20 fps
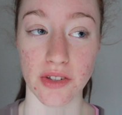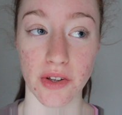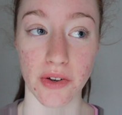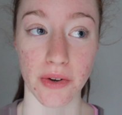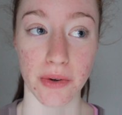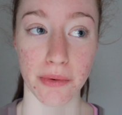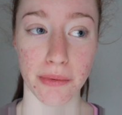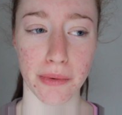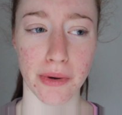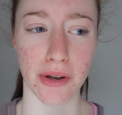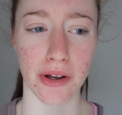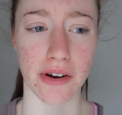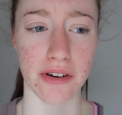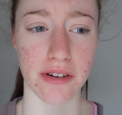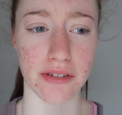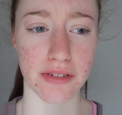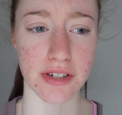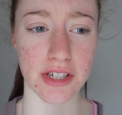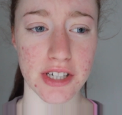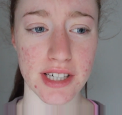So we
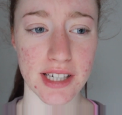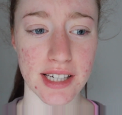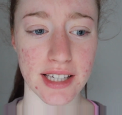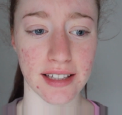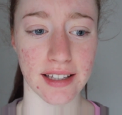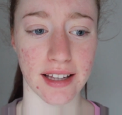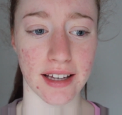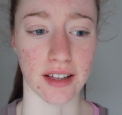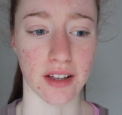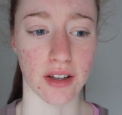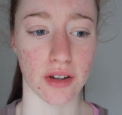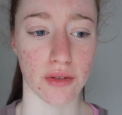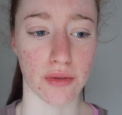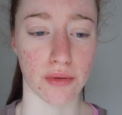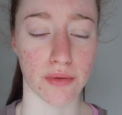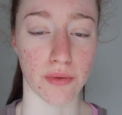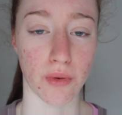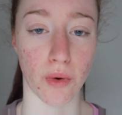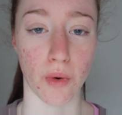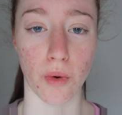are officially like
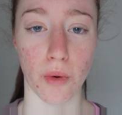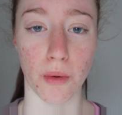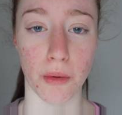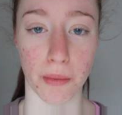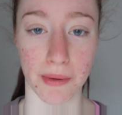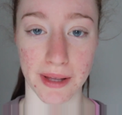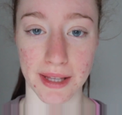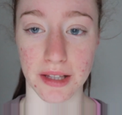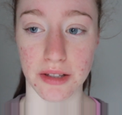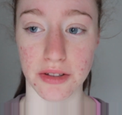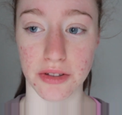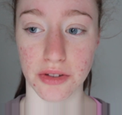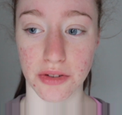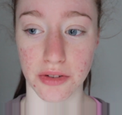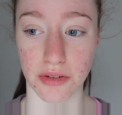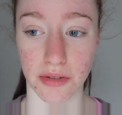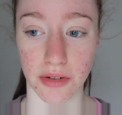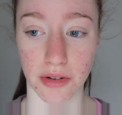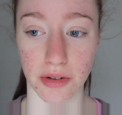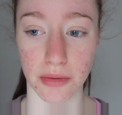four weeks
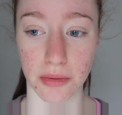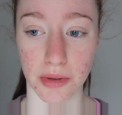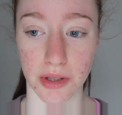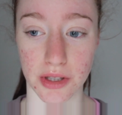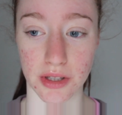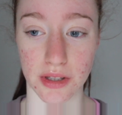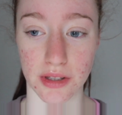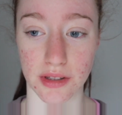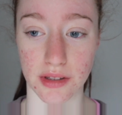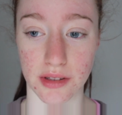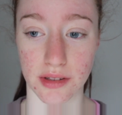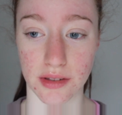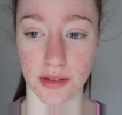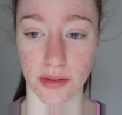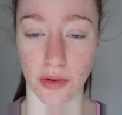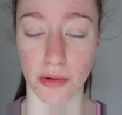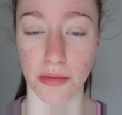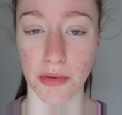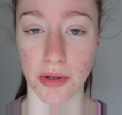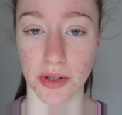through, which
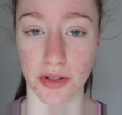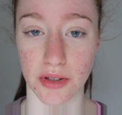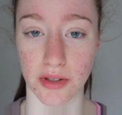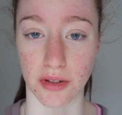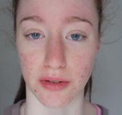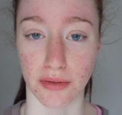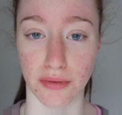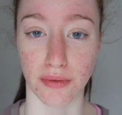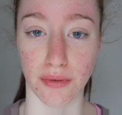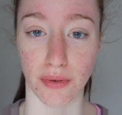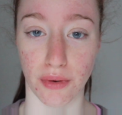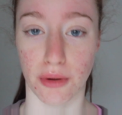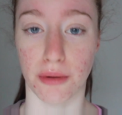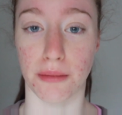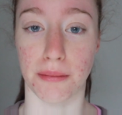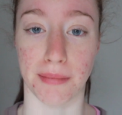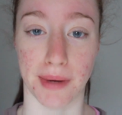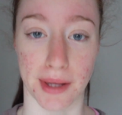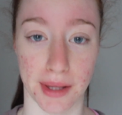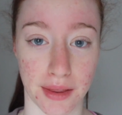is almost a full
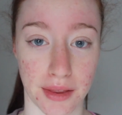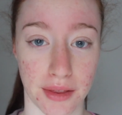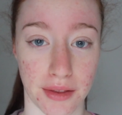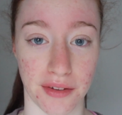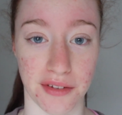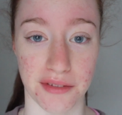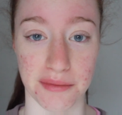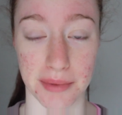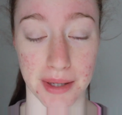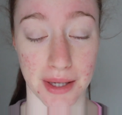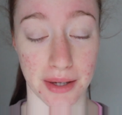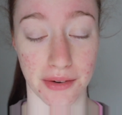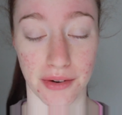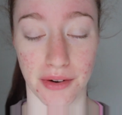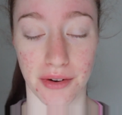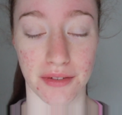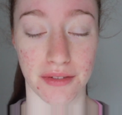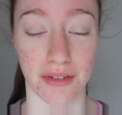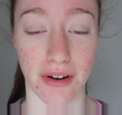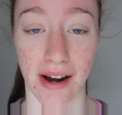month of being
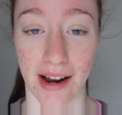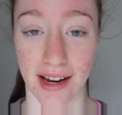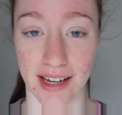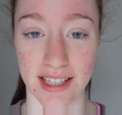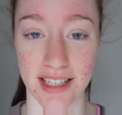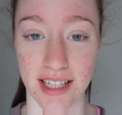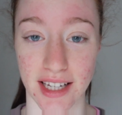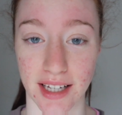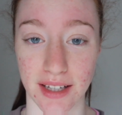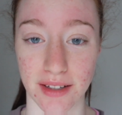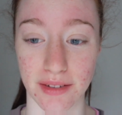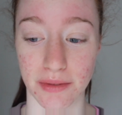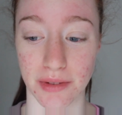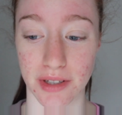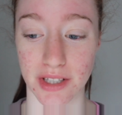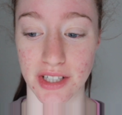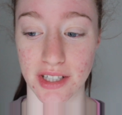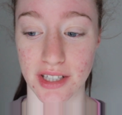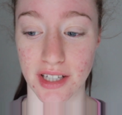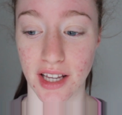on Roaccutane,
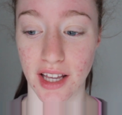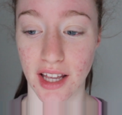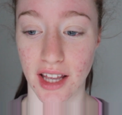which